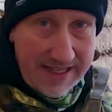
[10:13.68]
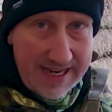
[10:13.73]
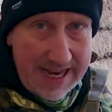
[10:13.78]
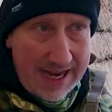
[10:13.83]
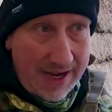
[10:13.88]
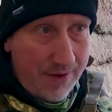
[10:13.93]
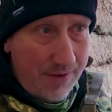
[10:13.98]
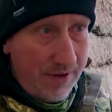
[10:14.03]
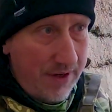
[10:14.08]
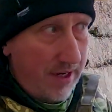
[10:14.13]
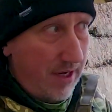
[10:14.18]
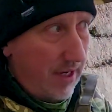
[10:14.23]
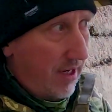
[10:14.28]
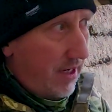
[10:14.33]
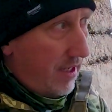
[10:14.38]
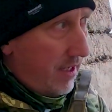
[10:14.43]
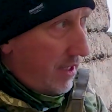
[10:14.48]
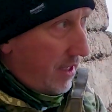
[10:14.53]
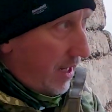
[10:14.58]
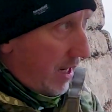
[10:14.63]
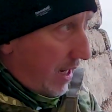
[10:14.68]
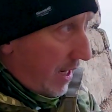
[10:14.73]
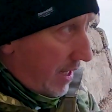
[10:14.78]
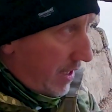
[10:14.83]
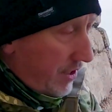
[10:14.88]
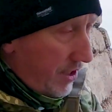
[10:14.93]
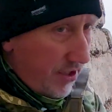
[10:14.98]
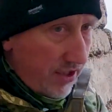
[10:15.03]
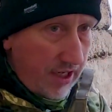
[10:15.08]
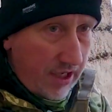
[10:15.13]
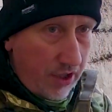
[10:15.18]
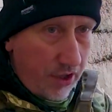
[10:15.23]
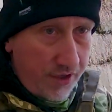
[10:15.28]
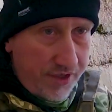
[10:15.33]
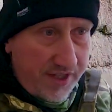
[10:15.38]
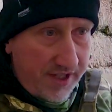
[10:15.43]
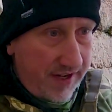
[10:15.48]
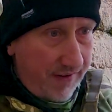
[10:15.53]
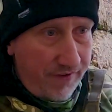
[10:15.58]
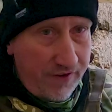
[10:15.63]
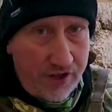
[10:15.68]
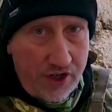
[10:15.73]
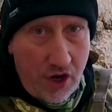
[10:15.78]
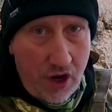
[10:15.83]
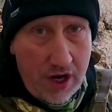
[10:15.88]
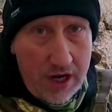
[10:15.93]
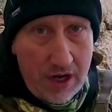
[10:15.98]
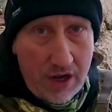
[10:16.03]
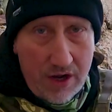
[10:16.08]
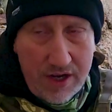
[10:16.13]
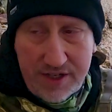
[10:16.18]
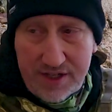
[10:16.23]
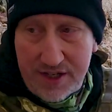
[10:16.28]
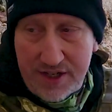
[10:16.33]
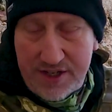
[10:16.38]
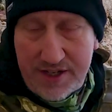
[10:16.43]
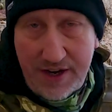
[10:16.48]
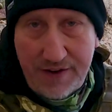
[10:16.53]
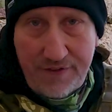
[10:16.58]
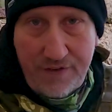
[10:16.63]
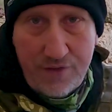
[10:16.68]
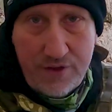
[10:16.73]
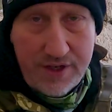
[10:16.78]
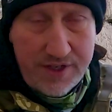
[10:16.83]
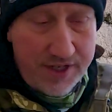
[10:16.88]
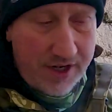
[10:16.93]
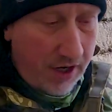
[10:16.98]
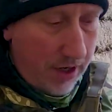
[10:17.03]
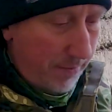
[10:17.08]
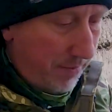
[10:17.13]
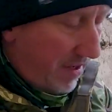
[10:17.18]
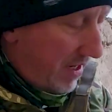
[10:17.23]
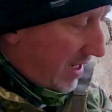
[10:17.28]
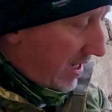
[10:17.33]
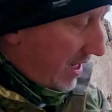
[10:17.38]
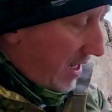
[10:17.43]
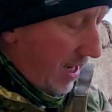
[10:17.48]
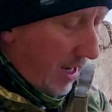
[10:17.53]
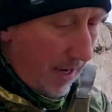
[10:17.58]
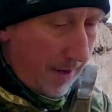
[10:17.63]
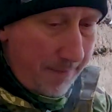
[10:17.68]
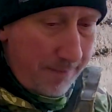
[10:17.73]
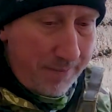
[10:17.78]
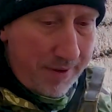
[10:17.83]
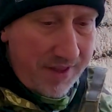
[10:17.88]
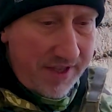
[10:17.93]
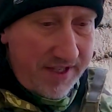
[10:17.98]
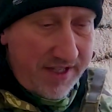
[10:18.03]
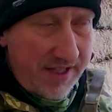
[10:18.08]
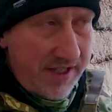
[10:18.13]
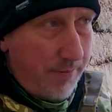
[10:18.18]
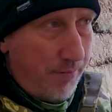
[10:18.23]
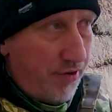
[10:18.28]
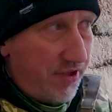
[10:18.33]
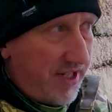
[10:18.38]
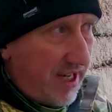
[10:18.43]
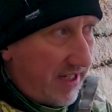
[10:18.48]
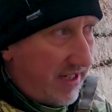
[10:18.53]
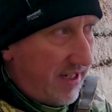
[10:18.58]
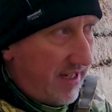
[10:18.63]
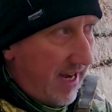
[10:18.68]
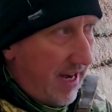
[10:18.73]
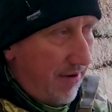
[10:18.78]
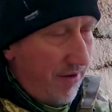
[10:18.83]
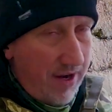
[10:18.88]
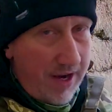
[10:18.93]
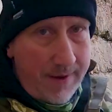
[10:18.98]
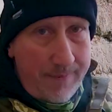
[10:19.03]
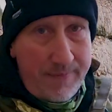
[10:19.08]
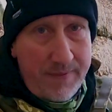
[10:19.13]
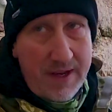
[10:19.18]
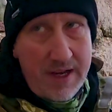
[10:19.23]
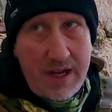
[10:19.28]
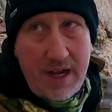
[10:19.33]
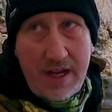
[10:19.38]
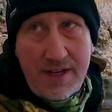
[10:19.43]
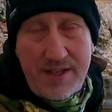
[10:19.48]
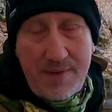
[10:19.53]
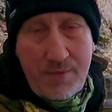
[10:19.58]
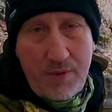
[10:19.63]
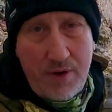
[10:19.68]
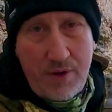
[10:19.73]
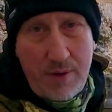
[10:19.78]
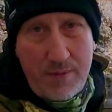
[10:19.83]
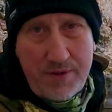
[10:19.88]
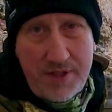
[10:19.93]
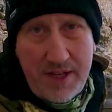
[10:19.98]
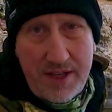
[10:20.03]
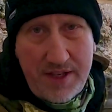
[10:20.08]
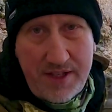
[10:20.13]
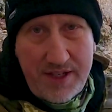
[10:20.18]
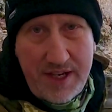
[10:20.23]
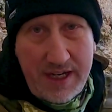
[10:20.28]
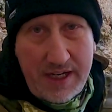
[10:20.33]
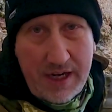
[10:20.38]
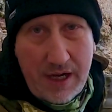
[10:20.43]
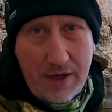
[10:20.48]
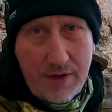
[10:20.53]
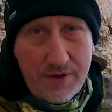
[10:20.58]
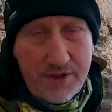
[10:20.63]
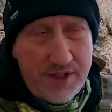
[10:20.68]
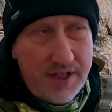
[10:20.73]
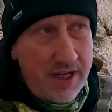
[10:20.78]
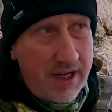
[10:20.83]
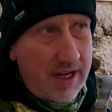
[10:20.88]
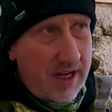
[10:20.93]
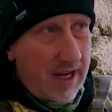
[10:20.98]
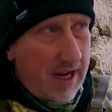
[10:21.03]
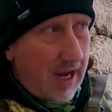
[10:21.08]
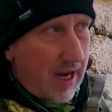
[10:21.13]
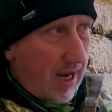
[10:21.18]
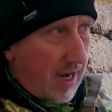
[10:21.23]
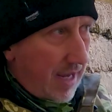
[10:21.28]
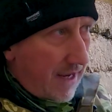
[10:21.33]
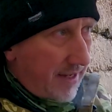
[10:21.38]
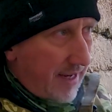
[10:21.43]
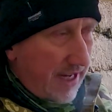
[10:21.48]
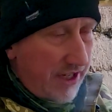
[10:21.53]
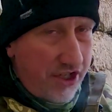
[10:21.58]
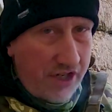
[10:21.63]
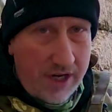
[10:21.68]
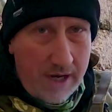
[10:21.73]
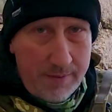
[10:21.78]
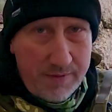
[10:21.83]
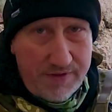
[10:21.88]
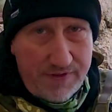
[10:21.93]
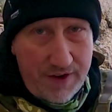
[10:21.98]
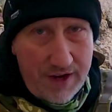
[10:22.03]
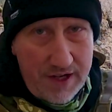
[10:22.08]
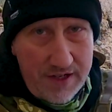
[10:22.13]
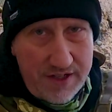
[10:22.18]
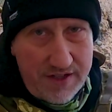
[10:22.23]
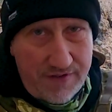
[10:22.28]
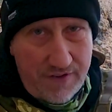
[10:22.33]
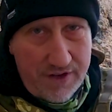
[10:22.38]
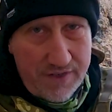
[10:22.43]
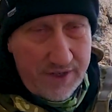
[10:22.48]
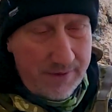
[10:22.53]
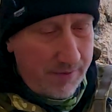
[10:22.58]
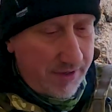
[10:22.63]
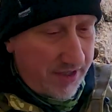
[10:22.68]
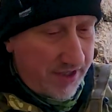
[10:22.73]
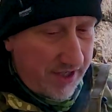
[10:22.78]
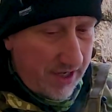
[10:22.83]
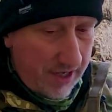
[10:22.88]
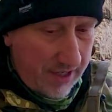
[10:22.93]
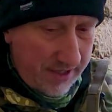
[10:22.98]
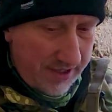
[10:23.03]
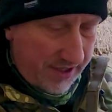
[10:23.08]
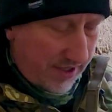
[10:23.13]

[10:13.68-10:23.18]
down using lots of different guy lines and stuff on the top. But this is a protected area. I didn't want to upset the seagulls. Nature comes first as far as I'm concerned,